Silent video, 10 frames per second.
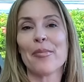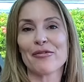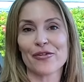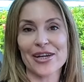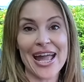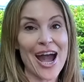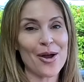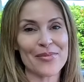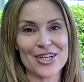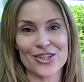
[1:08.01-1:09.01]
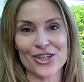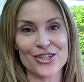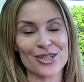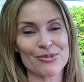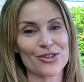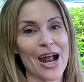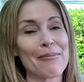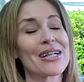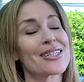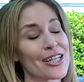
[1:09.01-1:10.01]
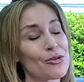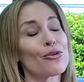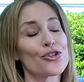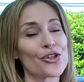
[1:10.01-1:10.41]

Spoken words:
But for now, make sure you subscribe because I told